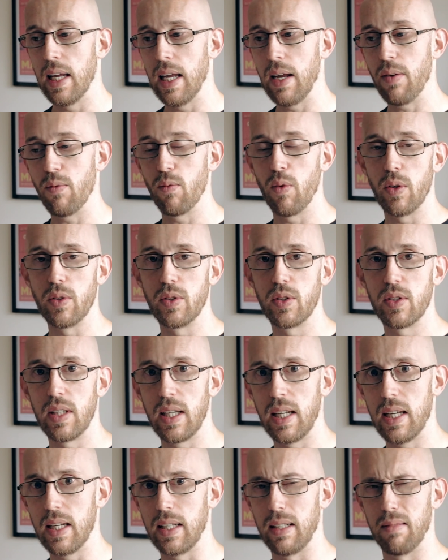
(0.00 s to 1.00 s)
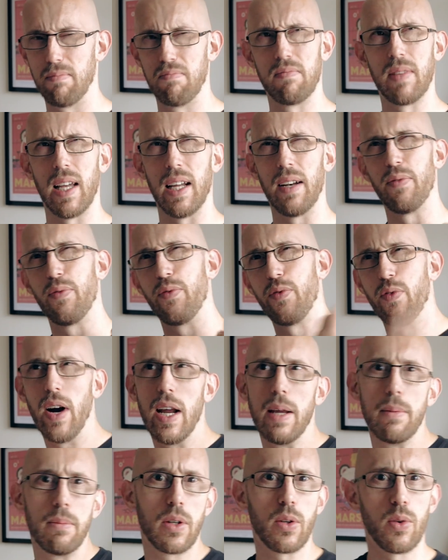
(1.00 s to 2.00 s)
it runs the kind of
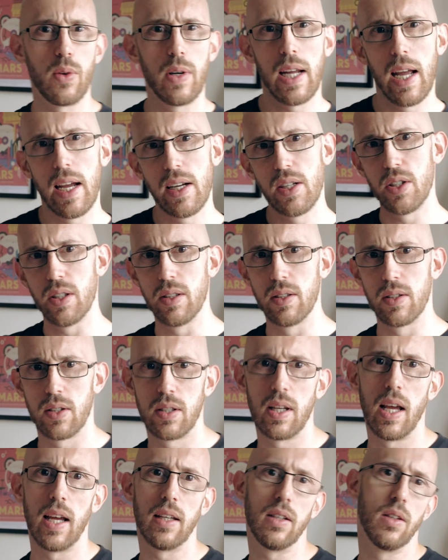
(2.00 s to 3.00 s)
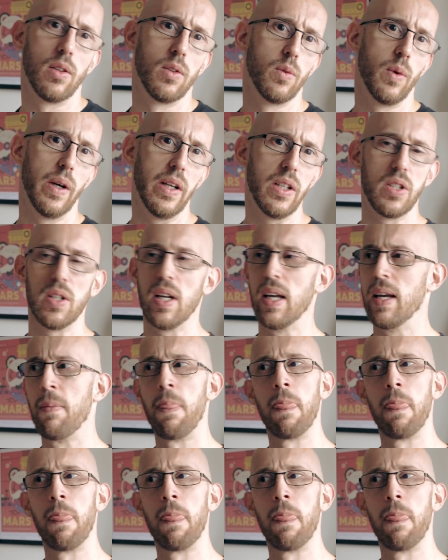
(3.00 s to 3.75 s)
frame creation cycle which